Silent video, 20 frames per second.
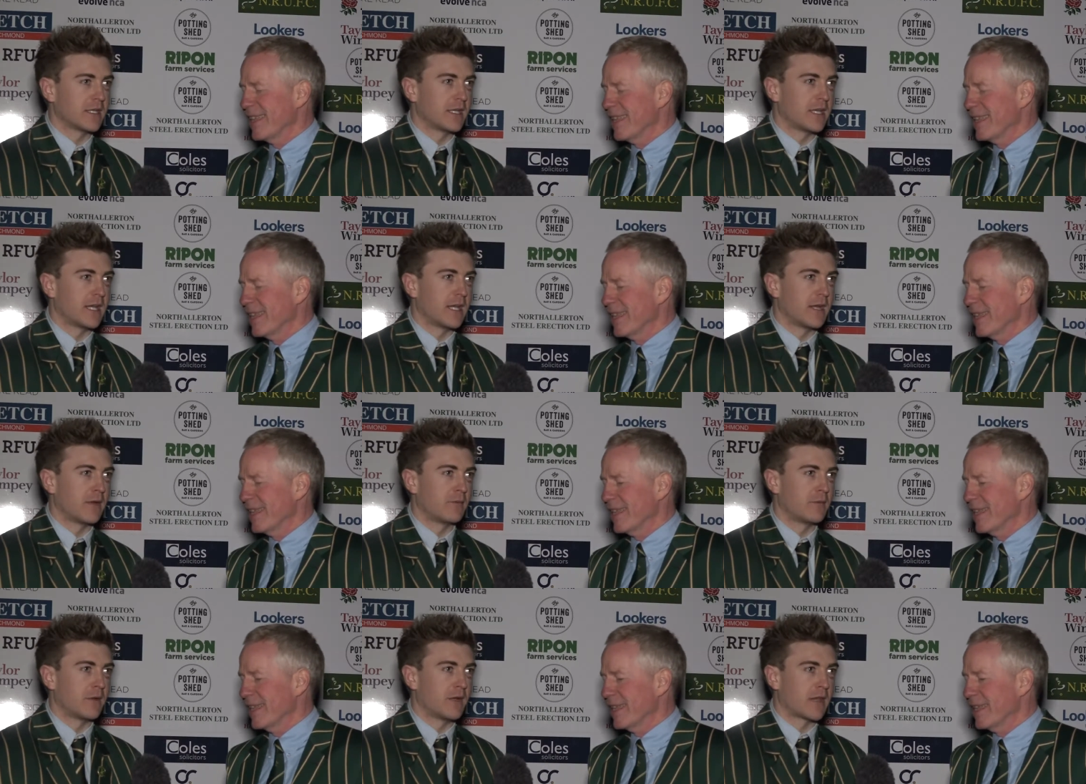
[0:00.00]

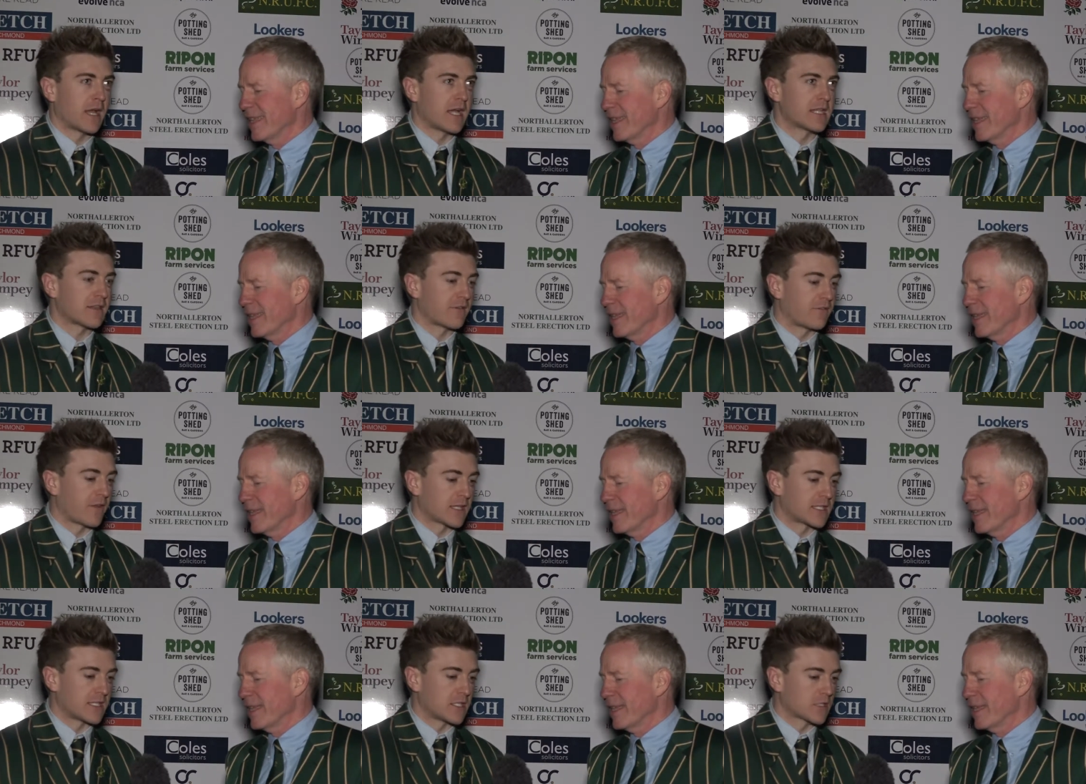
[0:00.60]
Speaker 1: Um, that is
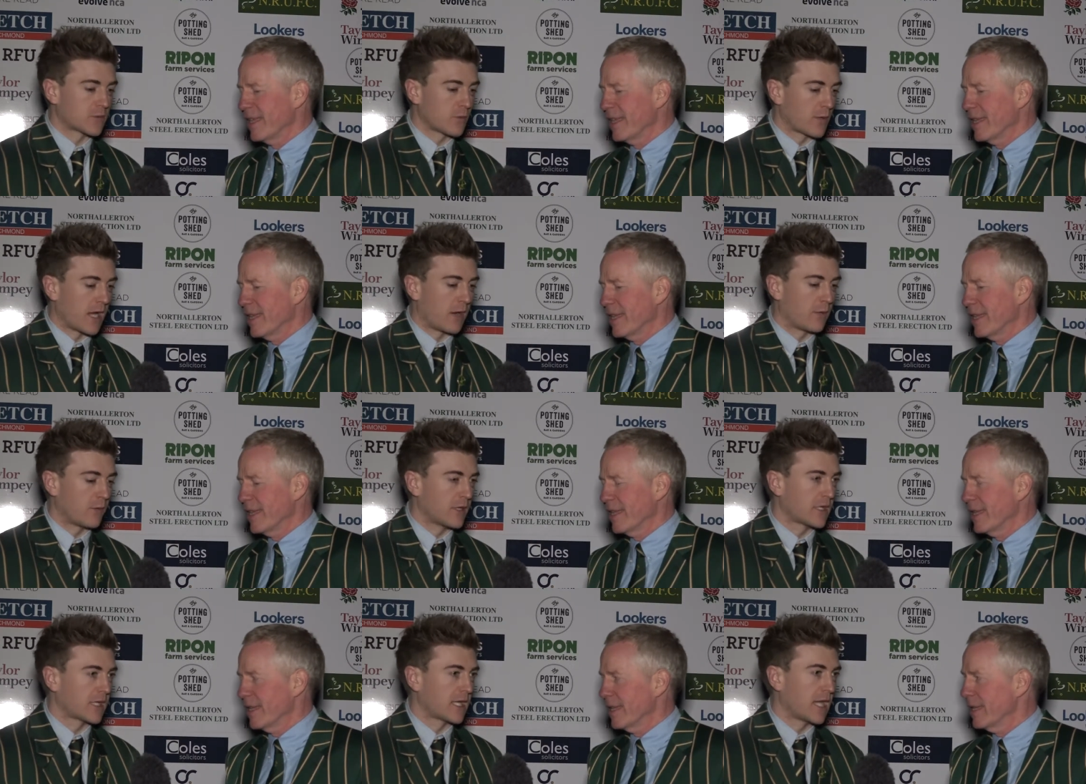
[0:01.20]
affecting us. We are
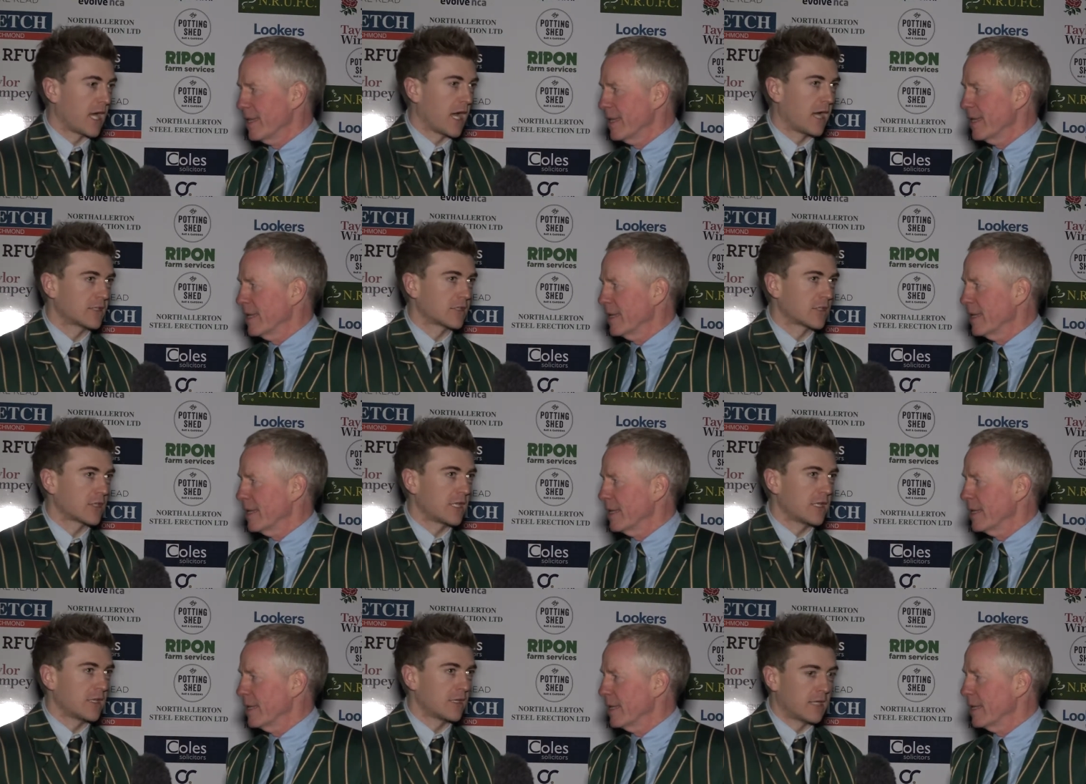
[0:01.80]
working hard
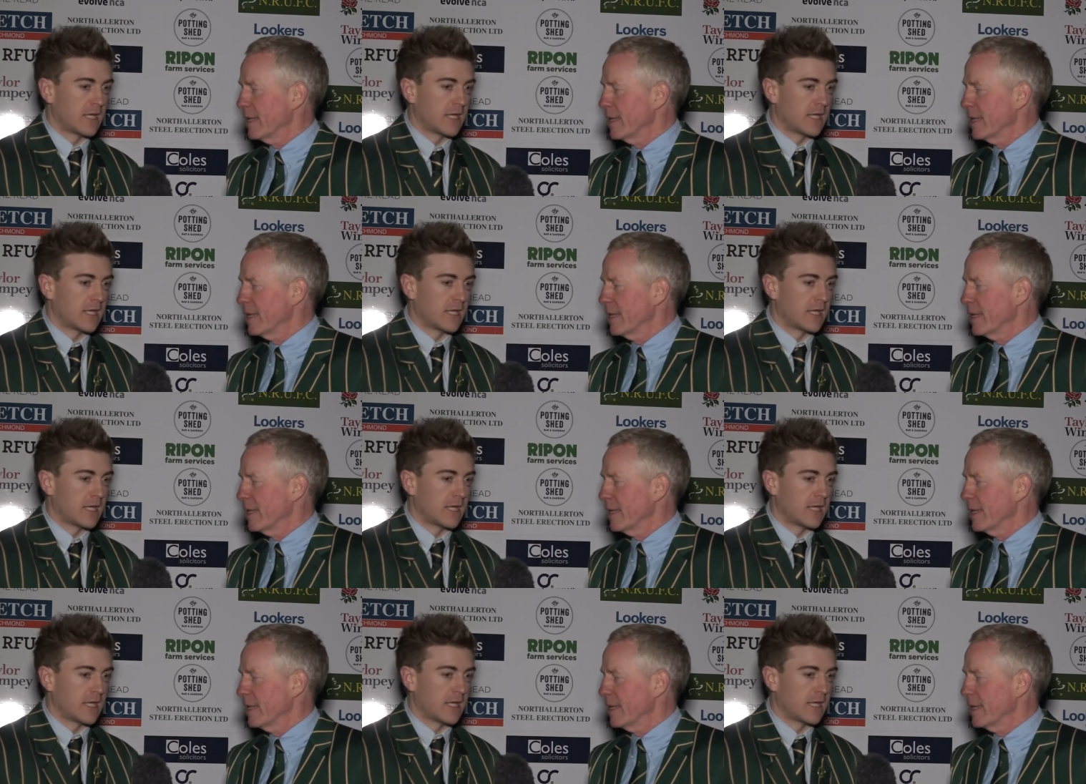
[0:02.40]
on it.